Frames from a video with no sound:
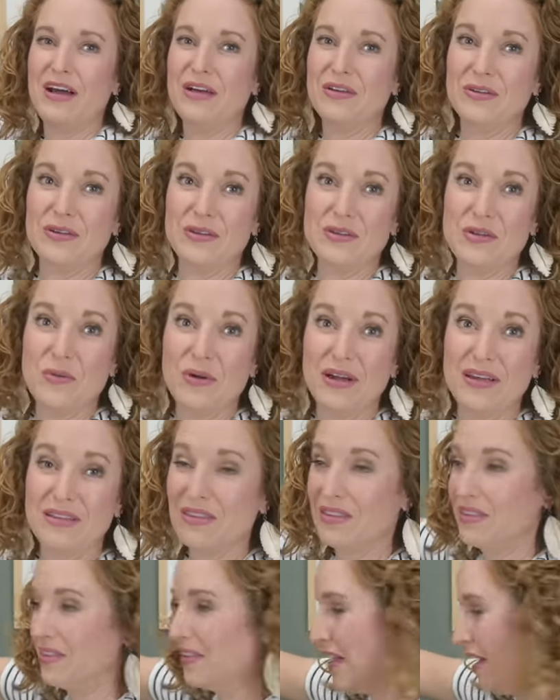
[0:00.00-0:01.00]
out. Y'all know I
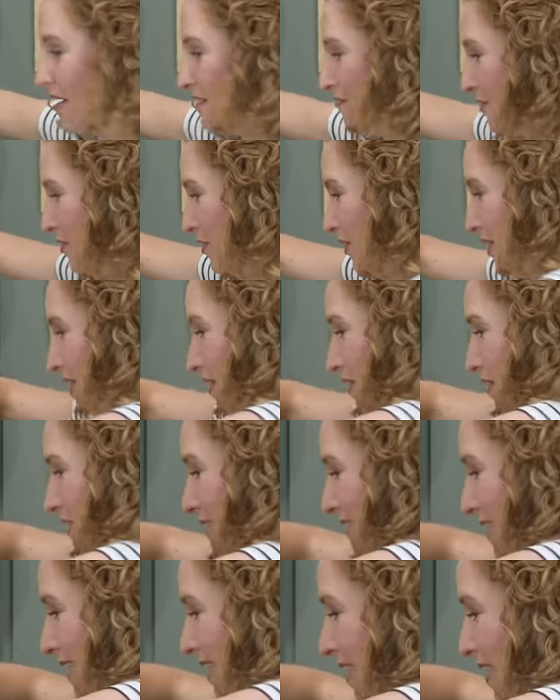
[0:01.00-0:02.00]
love
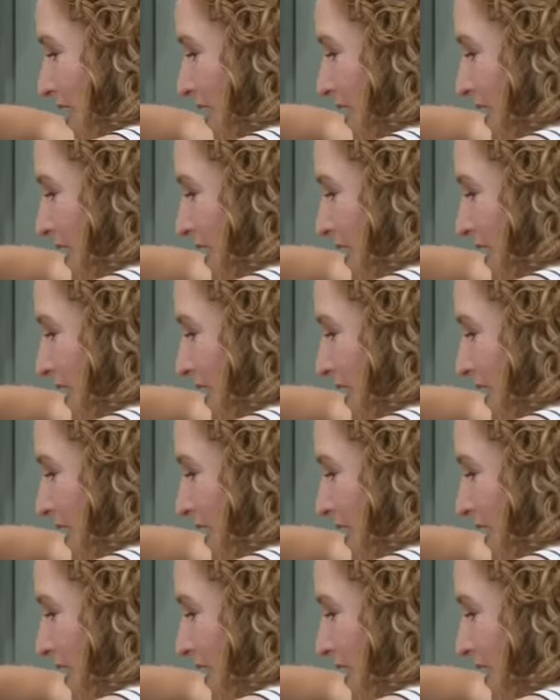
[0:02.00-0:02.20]
greenery.